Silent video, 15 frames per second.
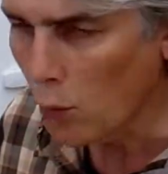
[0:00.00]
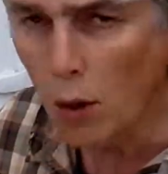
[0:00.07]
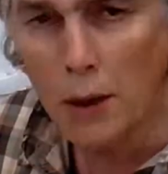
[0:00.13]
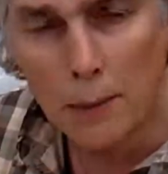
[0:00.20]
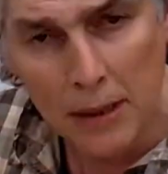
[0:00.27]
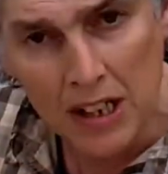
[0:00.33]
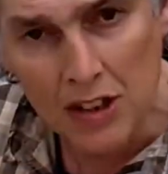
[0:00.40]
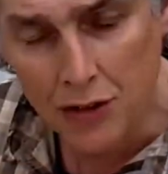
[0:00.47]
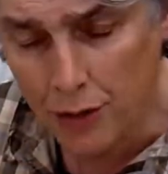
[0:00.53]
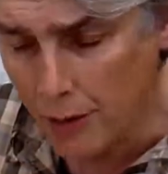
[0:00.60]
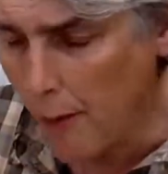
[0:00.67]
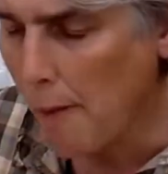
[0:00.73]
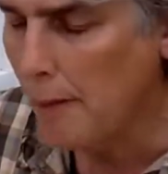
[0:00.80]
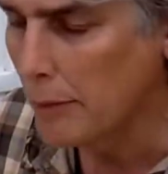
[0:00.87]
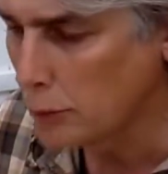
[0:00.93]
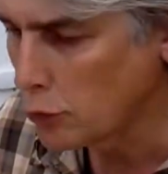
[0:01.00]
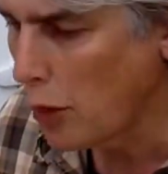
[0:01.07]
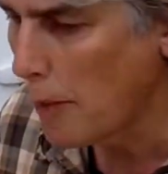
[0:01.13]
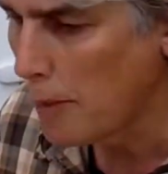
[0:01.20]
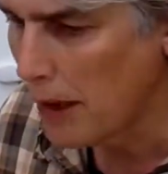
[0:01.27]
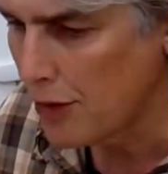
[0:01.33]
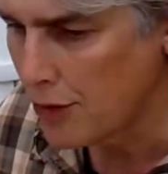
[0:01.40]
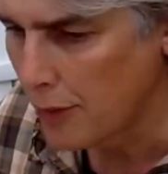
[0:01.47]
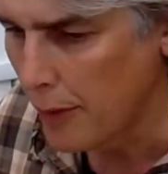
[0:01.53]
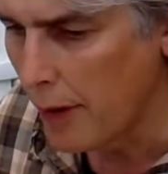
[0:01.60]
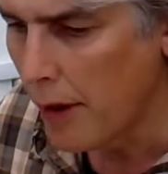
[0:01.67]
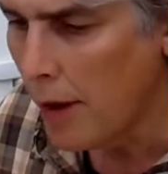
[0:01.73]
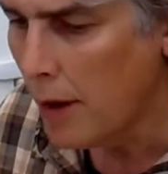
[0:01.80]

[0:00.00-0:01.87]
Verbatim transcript: Quite pleasant, quite pleasant.